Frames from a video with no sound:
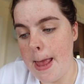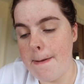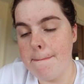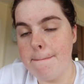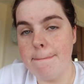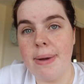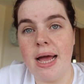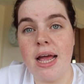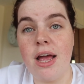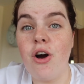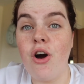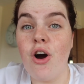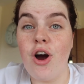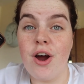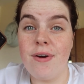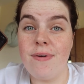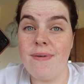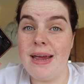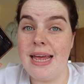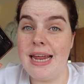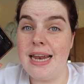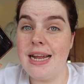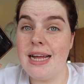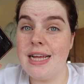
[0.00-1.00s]
My heart
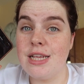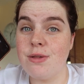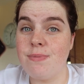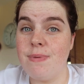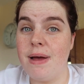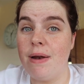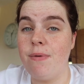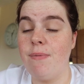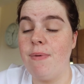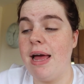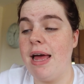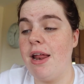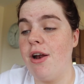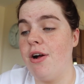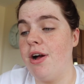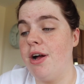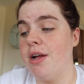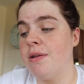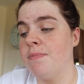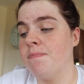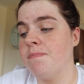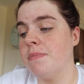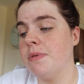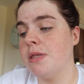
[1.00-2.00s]
rate has went way
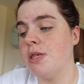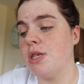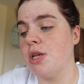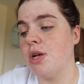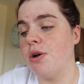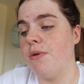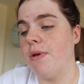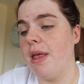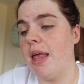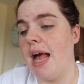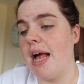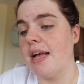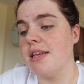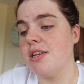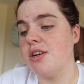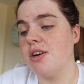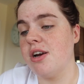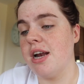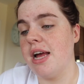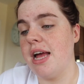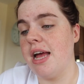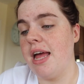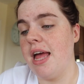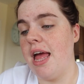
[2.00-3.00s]
down. So
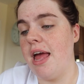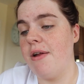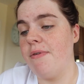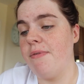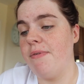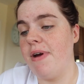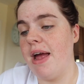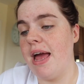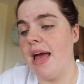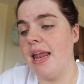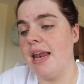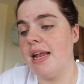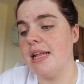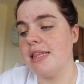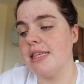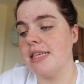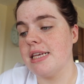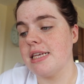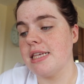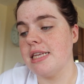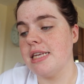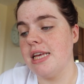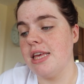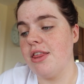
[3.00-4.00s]
yesterday it read at
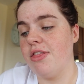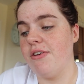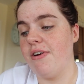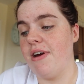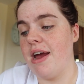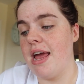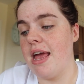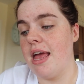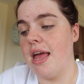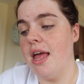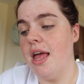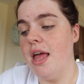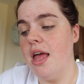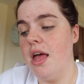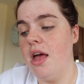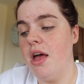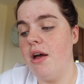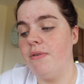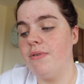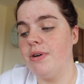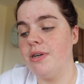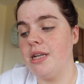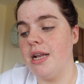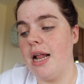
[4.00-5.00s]
63,
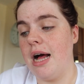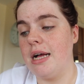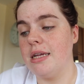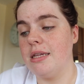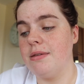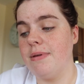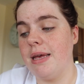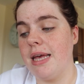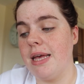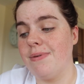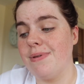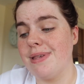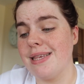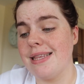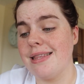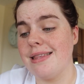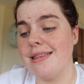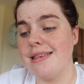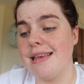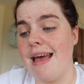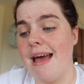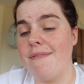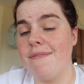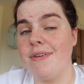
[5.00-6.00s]
whereas last week it was at
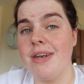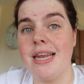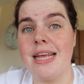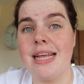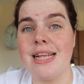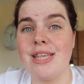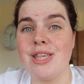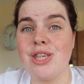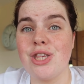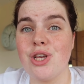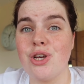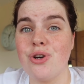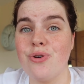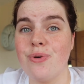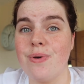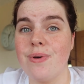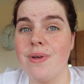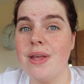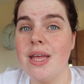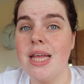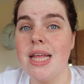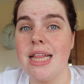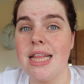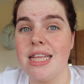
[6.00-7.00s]
70. So
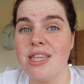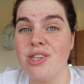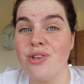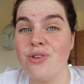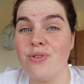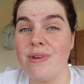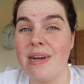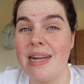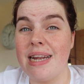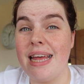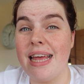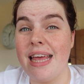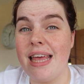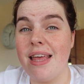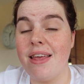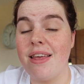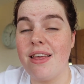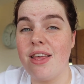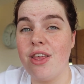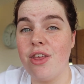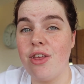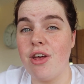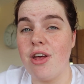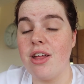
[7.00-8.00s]
this is a really
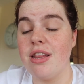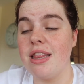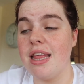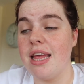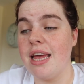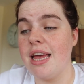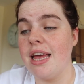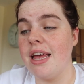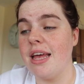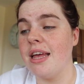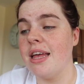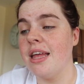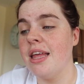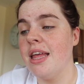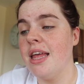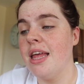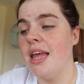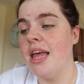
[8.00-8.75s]
good thing.